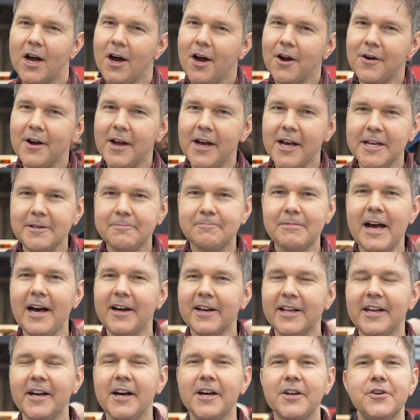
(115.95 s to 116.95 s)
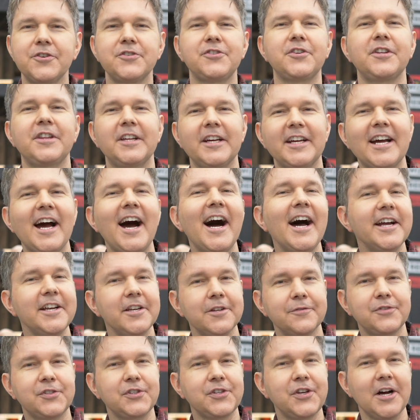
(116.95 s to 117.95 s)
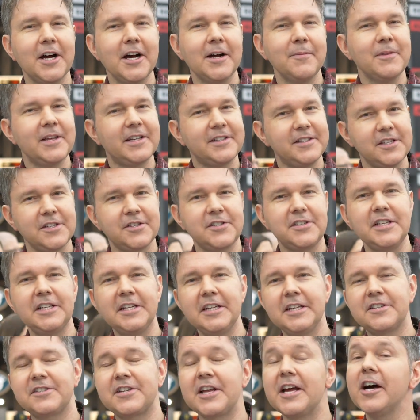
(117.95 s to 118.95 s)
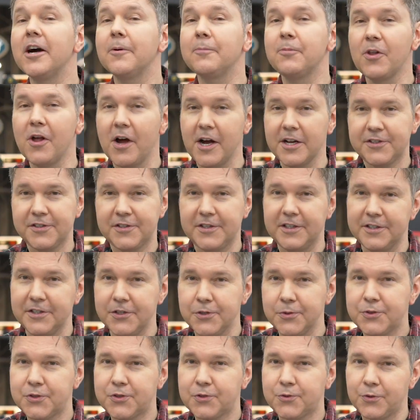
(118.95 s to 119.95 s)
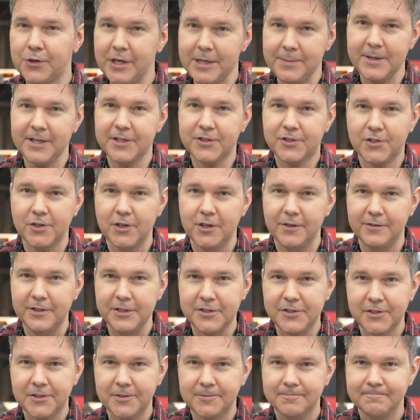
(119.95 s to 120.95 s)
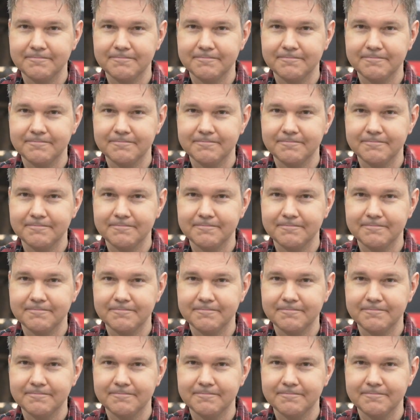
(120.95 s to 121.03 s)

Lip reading: All right, bounty hunters are the kind of scum that Disney needs to help launch their new streaming service.